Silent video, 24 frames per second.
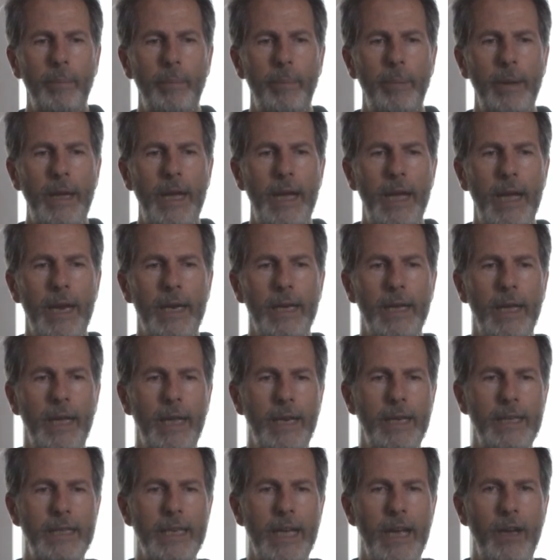back,
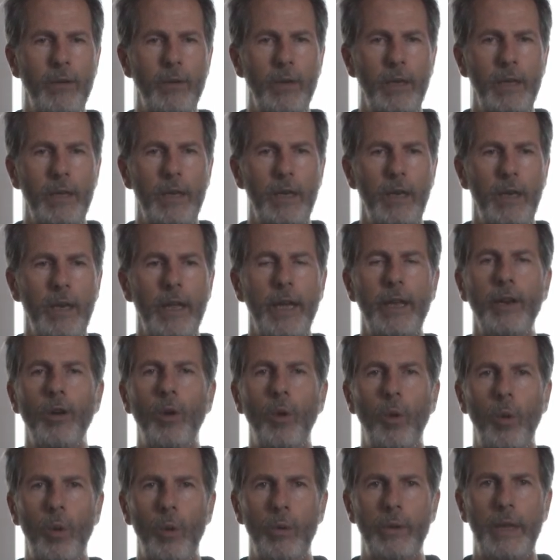and down a little, and
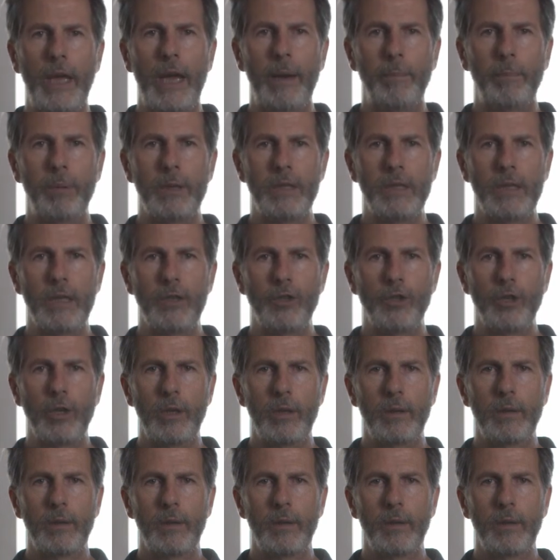hold that position.